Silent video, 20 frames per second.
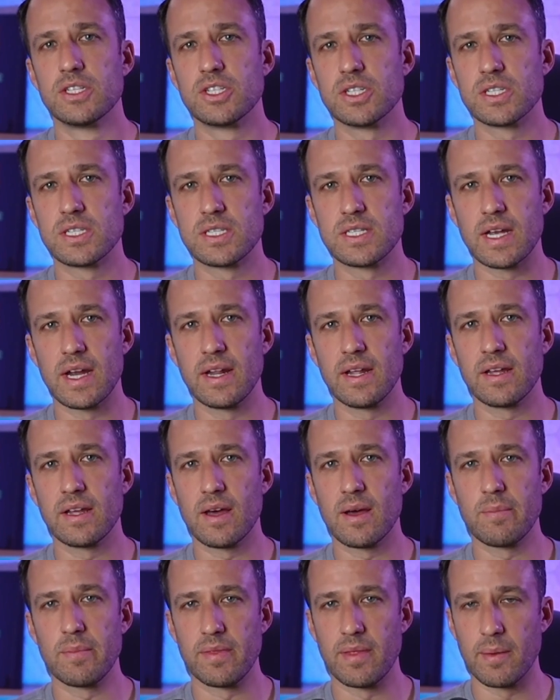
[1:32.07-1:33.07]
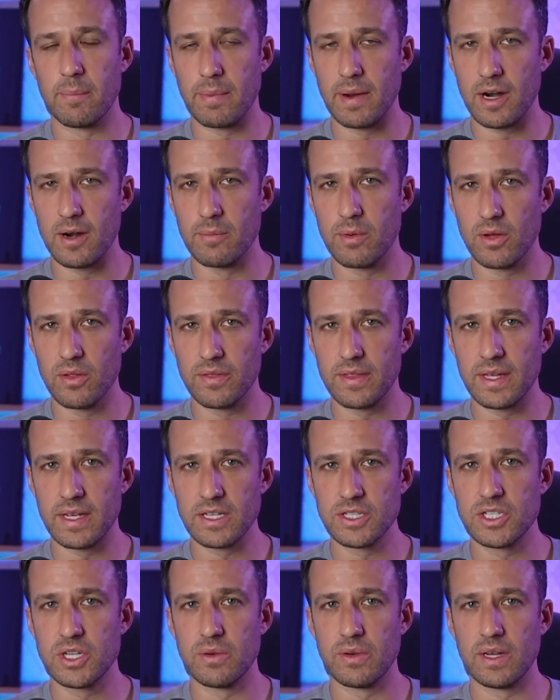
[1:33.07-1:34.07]
setting up the bare bone
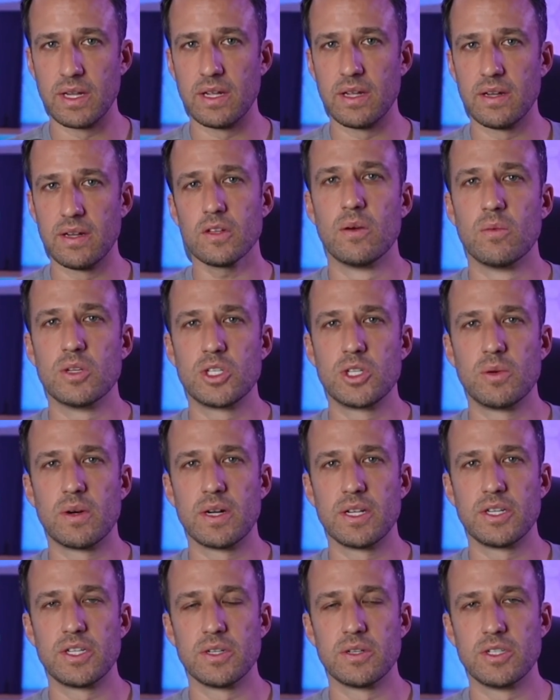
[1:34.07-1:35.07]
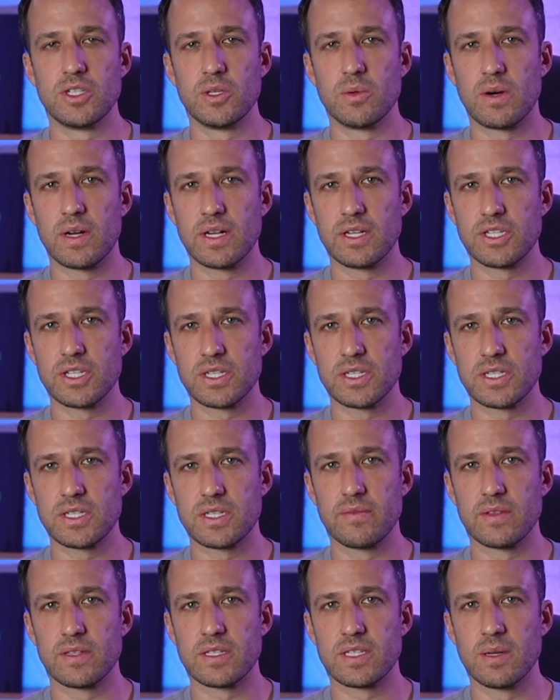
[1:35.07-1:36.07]
things you need. What you want to do is you want to
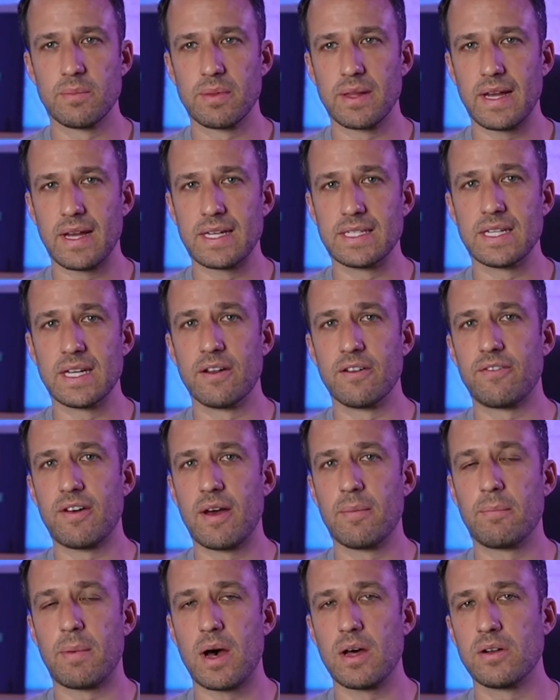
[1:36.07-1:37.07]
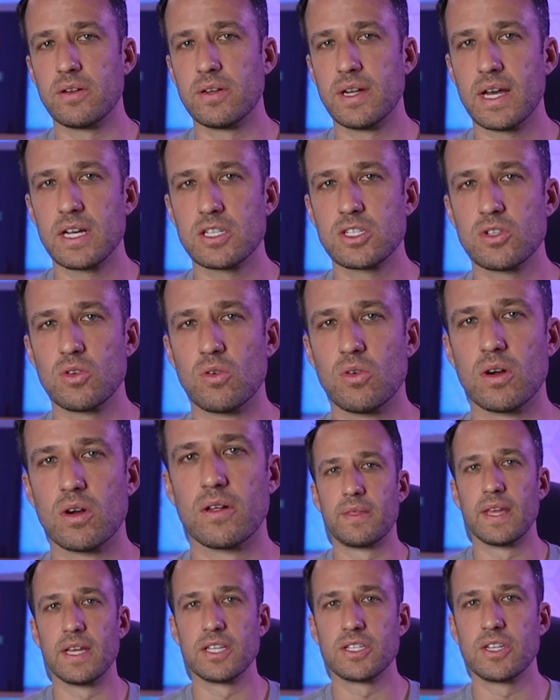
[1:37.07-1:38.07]
just simply identify bottlenecks
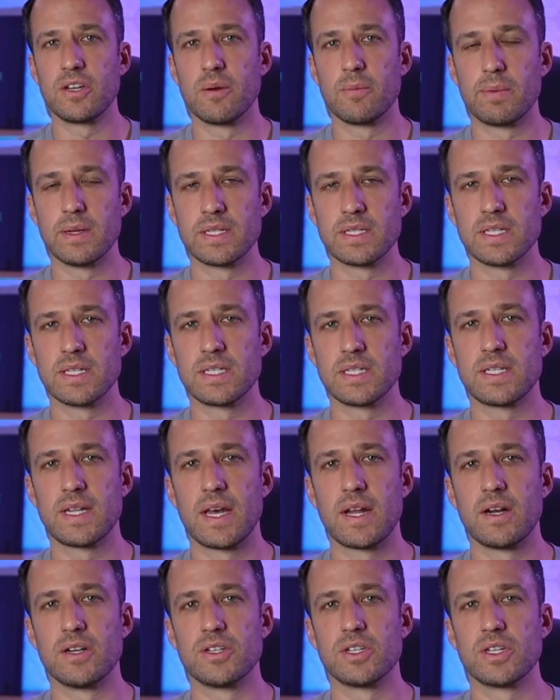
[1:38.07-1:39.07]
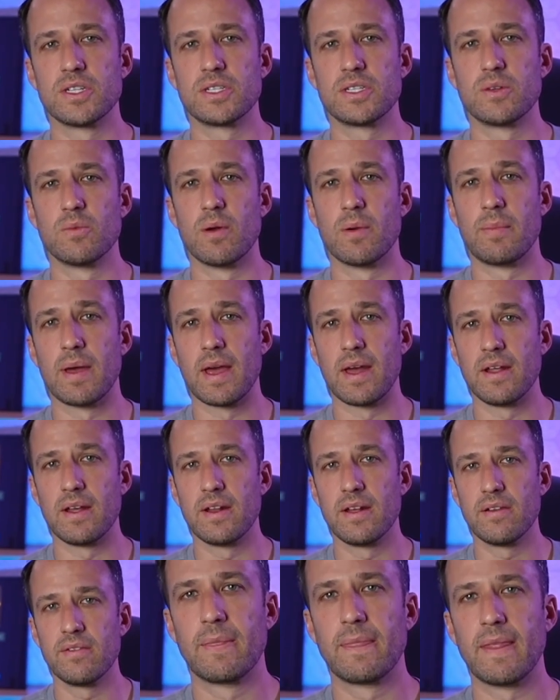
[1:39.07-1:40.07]
or things in your business that are just
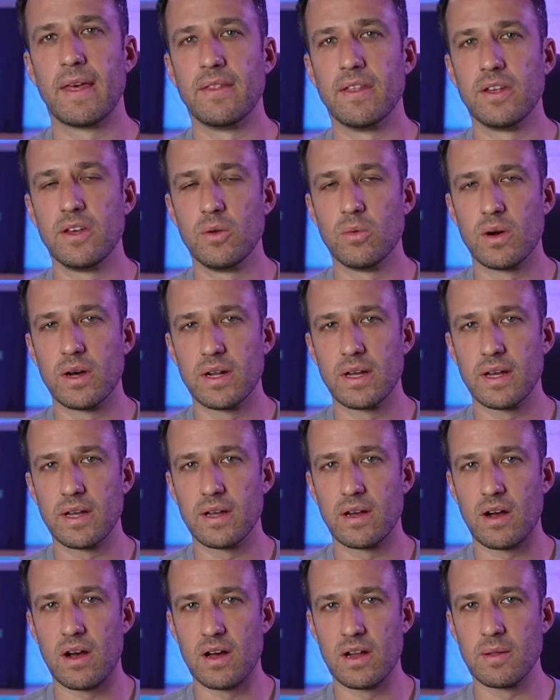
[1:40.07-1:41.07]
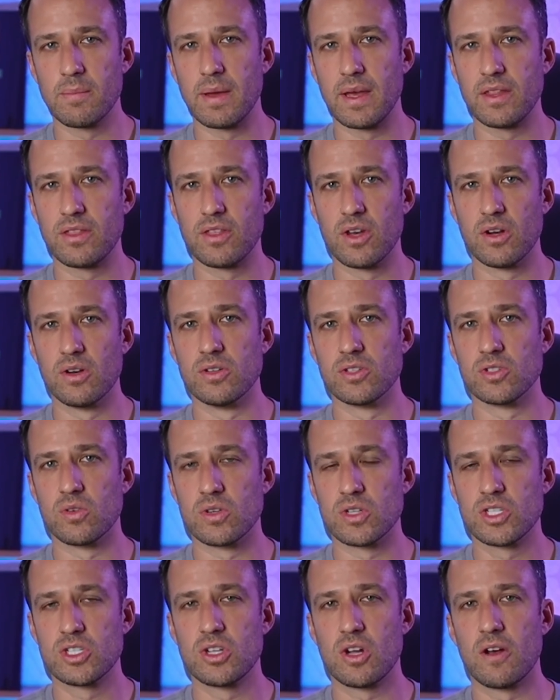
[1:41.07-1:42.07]
repetitive. And then you want to automate those
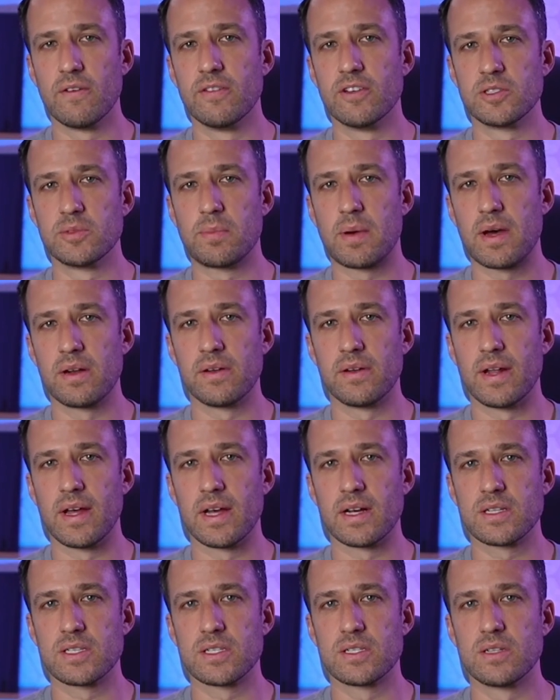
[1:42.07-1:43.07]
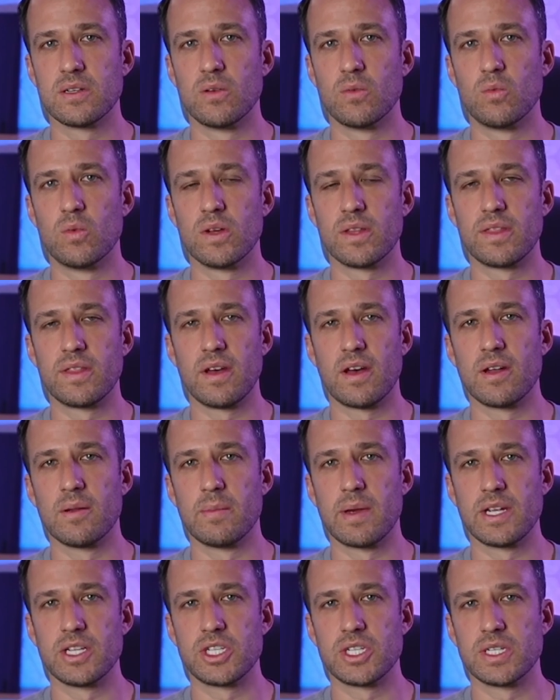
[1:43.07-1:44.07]
or solve those bottlenecks with the
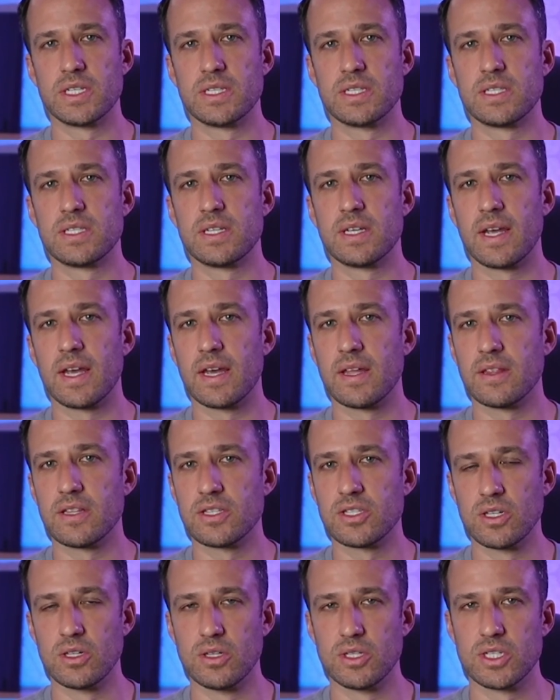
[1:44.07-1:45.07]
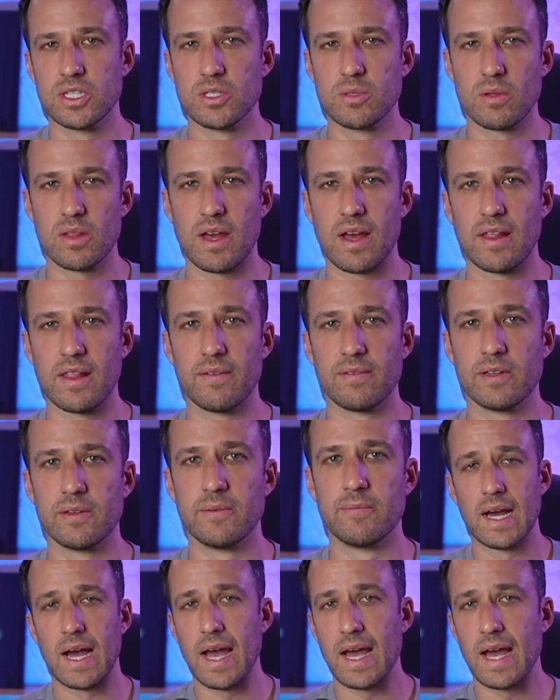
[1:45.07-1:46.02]
automations and the solutions with high level.